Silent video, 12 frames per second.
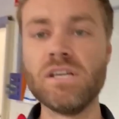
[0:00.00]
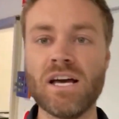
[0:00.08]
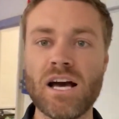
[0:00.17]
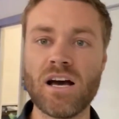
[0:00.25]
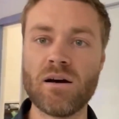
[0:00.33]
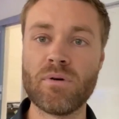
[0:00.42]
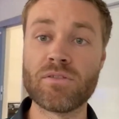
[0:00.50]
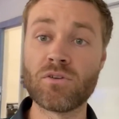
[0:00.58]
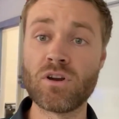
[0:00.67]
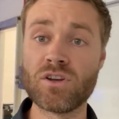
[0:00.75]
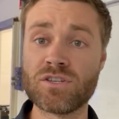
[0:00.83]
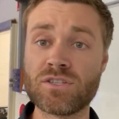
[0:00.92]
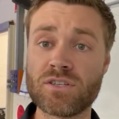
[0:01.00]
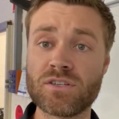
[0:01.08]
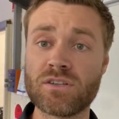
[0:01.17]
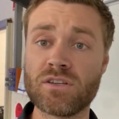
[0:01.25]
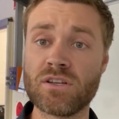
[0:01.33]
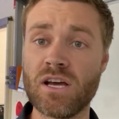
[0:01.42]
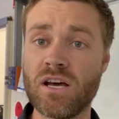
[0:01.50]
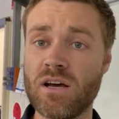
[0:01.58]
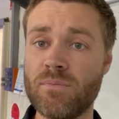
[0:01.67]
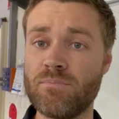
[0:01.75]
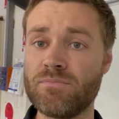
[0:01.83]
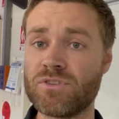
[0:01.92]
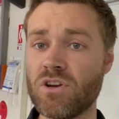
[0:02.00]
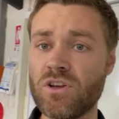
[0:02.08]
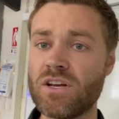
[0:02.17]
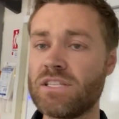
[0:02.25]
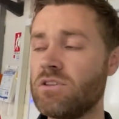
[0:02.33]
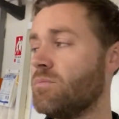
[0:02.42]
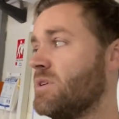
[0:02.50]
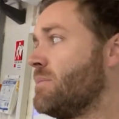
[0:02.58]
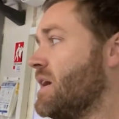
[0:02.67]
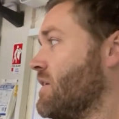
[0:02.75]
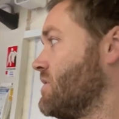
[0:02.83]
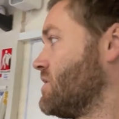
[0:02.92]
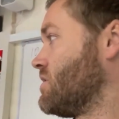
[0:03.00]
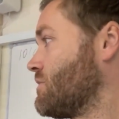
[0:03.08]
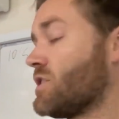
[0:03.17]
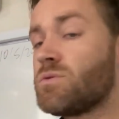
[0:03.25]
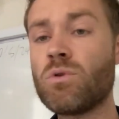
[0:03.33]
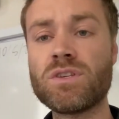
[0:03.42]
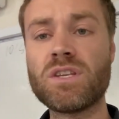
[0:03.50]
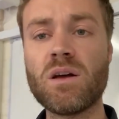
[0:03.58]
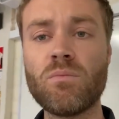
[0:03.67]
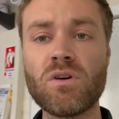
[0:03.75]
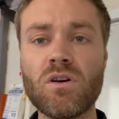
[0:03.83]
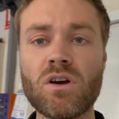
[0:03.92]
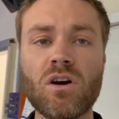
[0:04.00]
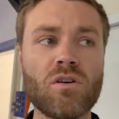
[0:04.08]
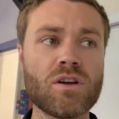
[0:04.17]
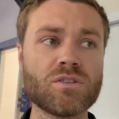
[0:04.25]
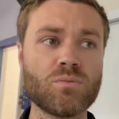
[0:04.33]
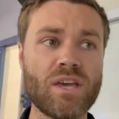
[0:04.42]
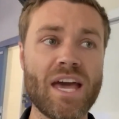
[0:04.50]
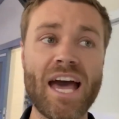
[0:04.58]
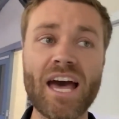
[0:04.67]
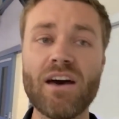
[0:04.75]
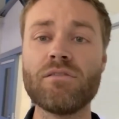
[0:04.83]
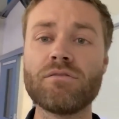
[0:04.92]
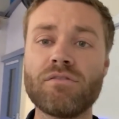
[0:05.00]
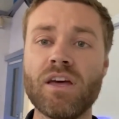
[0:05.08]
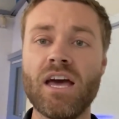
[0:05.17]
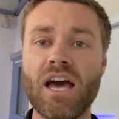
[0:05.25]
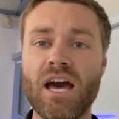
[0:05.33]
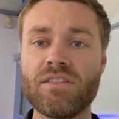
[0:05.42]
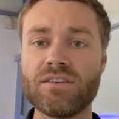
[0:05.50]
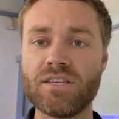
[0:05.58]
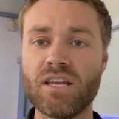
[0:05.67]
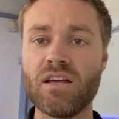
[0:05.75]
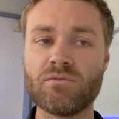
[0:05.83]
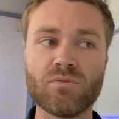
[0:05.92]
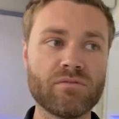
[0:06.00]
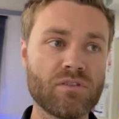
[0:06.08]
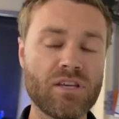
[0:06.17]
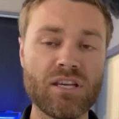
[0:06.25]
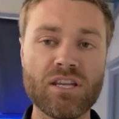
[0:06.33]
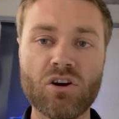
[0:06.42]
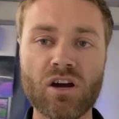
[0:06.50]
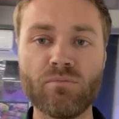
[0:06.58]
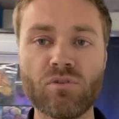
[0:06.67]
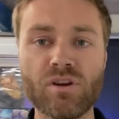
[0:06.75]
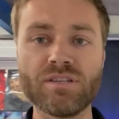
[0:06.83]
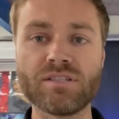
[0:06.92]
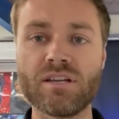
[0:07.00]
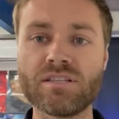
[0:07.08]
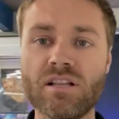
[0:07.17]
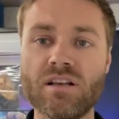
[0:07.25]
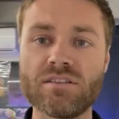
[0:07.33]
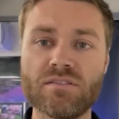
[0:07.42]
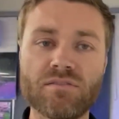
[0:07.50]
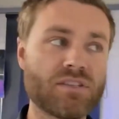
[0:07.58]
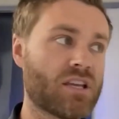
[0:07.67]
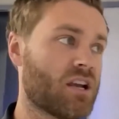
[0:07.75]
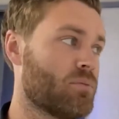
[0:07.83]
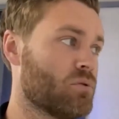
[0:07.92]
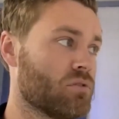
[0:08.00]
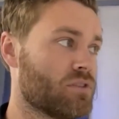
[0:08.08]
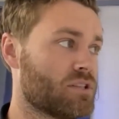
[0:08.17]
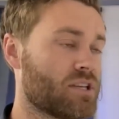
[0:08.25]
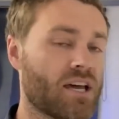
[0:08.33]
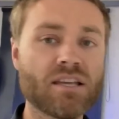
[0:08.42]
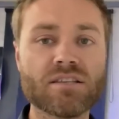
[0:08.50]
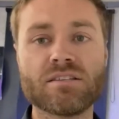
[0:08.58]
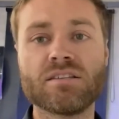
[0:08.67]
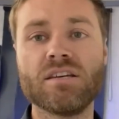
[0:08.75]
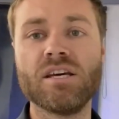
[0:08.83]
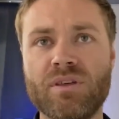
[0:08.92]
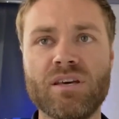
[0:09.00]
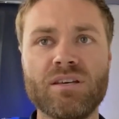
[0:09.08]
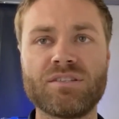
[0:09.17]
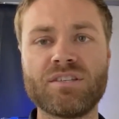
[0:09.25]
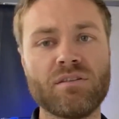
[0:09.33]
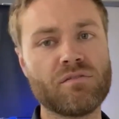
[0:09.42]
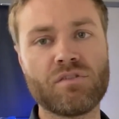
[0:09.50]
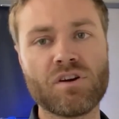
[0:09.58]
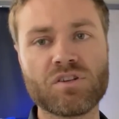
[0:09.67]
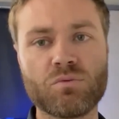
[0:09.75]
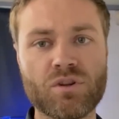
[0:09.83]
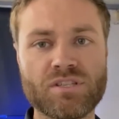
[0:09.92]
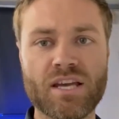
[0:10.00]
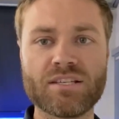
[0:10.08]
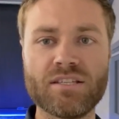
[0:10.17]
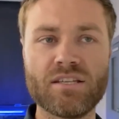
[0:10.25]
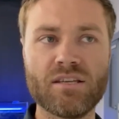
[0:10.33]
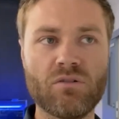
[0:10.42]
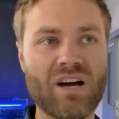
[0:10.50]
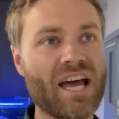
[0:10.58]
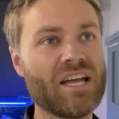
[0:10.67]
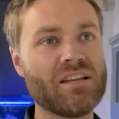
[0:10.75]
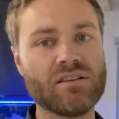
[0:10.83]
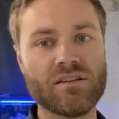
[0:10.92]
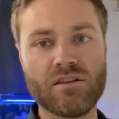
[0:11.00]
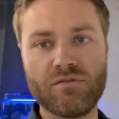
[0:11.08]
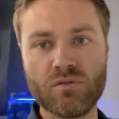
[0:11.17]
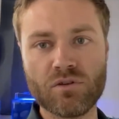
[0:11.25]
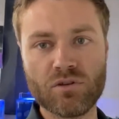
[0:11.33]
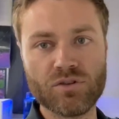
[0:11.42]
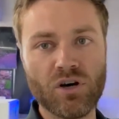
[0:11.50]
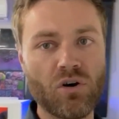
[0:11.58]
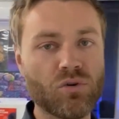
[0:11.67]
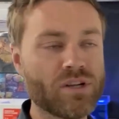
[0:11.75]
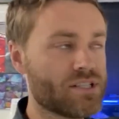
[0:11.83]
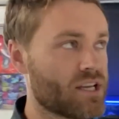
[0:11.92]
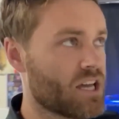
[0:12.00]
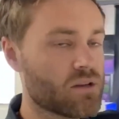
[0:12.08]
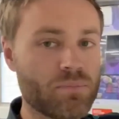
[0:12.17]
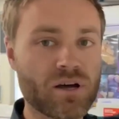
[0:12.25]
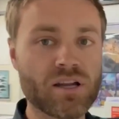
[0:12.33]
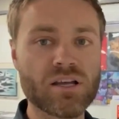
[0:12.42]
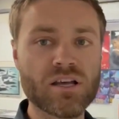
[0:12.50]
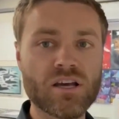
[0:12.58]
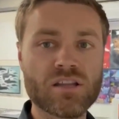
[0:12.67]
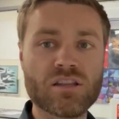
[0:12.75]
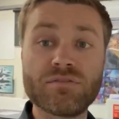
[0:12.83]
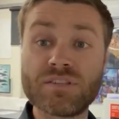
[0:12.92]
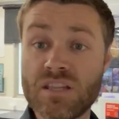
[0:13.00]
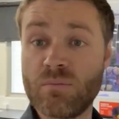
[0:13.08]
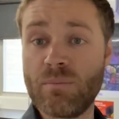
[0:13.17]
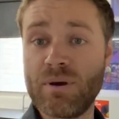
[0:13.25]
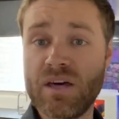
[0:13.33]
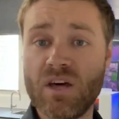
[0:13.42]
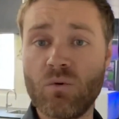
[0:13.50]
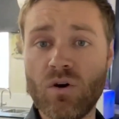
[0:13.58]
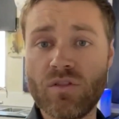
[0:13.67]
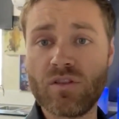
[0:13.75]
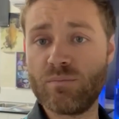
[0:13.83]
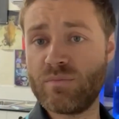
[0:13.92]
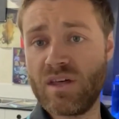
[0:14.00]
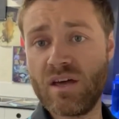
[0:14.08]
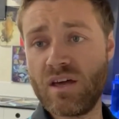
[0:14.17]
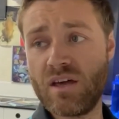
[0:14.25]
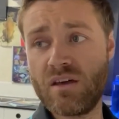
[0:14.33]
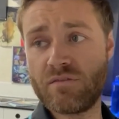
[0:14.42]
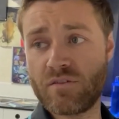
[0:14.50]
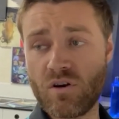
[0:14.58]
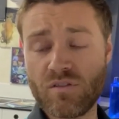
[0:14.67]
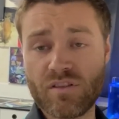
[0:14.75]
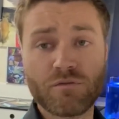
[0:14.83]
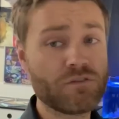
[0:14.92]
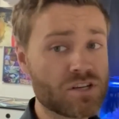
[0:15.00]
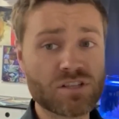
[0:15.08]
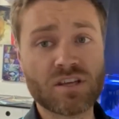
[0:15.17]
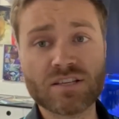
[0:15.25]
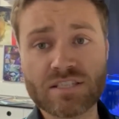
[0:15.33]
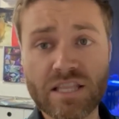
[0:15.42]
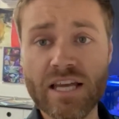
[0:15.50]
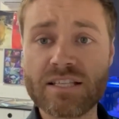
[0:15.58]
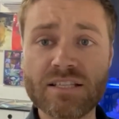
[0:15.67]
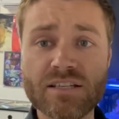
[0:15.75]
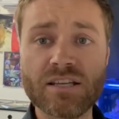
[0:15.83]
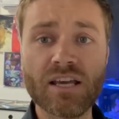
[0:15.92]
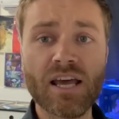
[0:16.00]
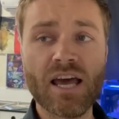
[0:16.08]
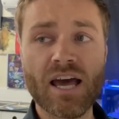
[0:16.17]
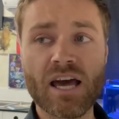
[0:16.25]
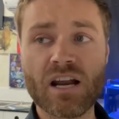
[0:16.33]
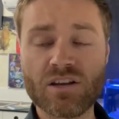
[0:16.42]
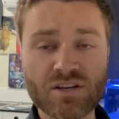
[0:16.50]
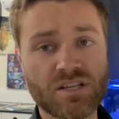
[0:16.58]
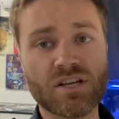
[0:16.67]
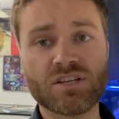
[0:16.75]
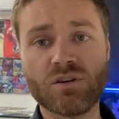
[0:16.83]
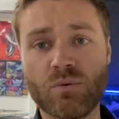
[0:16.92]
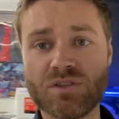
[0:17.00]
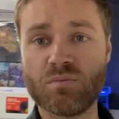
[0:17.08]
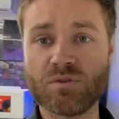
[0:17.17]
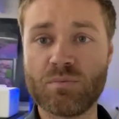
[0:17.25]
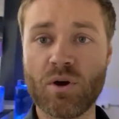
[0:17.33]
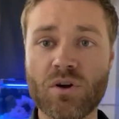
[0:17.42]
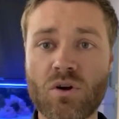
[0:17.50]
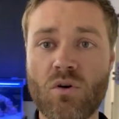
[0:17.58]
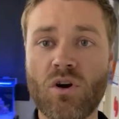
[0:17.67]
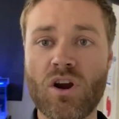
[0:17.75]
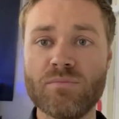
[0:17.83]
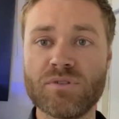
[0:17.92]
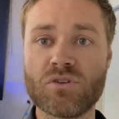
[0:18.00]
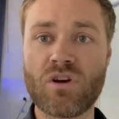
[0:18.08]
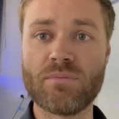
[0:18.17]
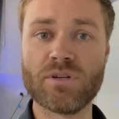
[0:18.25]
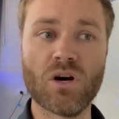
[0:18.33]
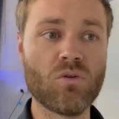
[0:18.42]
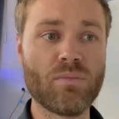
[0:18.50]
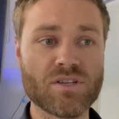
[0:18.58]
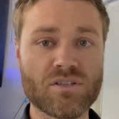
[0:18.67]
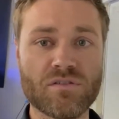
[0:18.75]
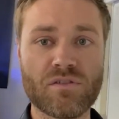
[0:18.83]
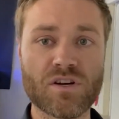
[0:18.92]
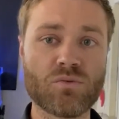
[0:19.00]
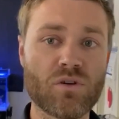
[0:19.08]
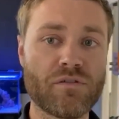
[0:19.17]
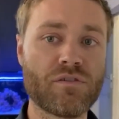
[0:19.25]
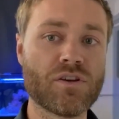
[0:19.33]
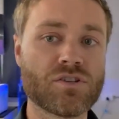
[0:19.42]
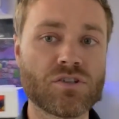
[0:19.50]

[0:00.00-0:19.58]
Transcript: I thought I'd just show you guys a little bit about the freshwater setup we got going, because we have had the setups. One of the Year 9 Marine Studies classes have set up all of the tanks. There's 7 freshwater tanks in here, or 8 if you include the holding tank, but they've set them up how they want them. They've got the fish that they selected, and I just actually went to Bespoke Aquariums and grabbed a whole bunch of freshwater fish.